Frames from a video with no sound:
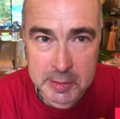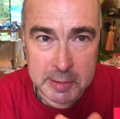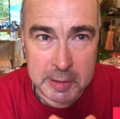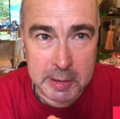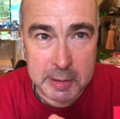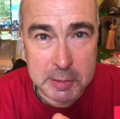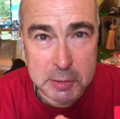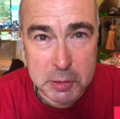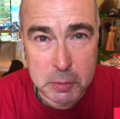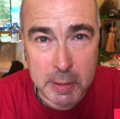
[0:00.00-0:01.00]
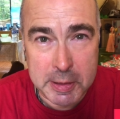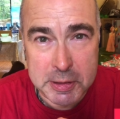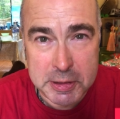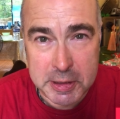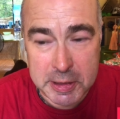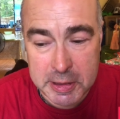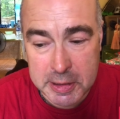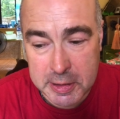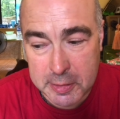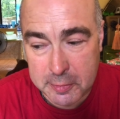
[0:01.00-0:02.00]
the
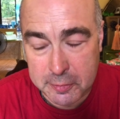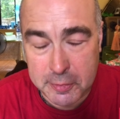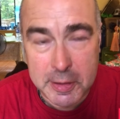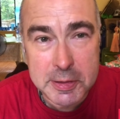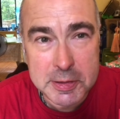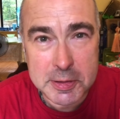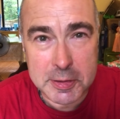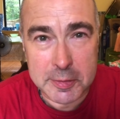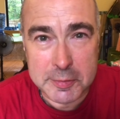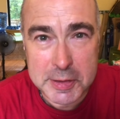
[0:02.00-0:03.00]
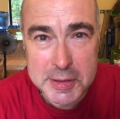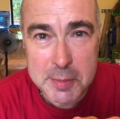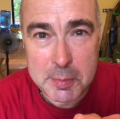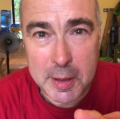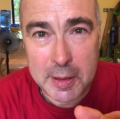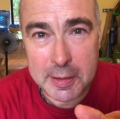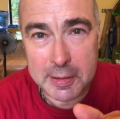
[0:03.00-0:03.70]
21st of December,